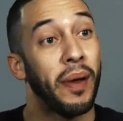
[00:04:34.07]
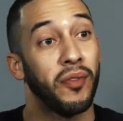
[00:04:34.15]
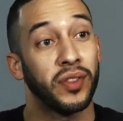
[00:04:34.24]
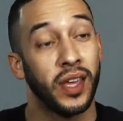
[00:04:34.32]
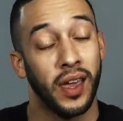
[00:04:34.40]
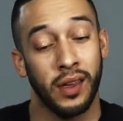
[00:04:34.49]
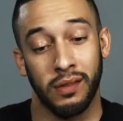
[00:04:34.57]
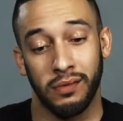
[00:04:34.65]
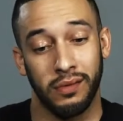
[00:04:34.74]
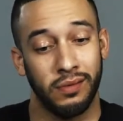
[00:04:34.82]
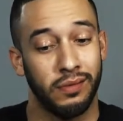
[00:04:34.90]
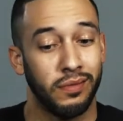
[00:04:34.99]
everything
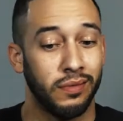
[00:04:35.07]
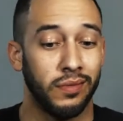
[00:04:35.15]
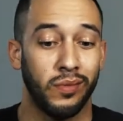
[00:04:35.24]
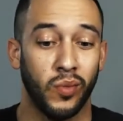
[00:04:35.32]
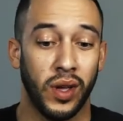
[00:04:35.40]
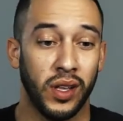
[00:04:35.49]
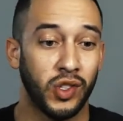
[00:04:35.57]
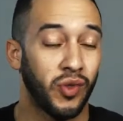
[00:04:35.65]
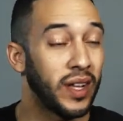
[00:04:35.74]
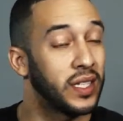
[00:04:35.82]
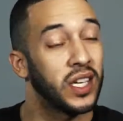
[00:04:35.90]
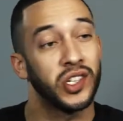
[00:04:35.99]
with
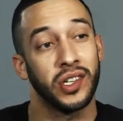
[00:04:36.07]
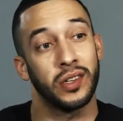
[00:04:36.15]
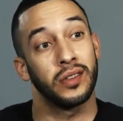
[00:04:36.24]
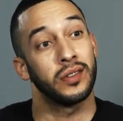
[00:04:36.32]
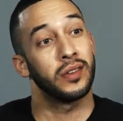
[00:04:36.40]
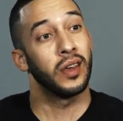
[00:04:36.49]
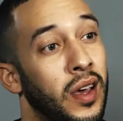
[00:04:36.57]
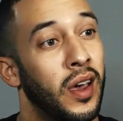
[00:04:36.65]
transitions,